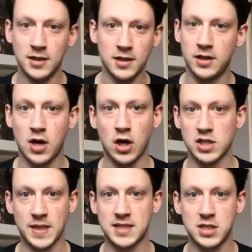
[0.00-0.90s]
You can't
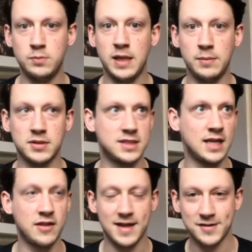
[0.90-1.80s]
expect 2 people to take
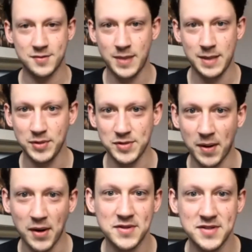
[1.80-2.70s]
1,000 people's
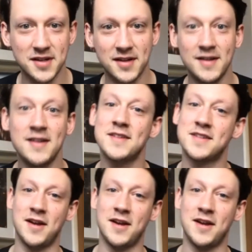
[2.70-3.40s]
bloods. So,